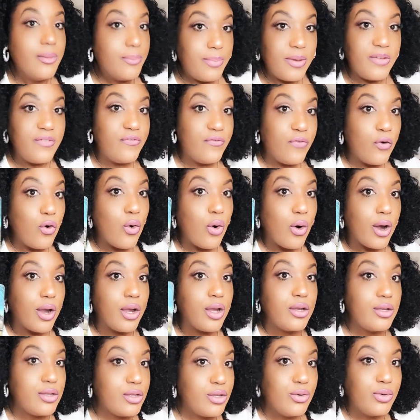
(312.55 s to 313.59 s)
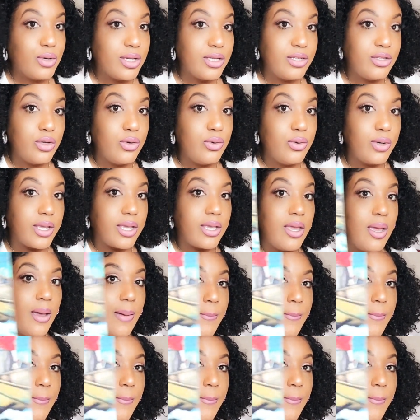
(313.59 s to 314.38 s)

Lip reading: before you could do it.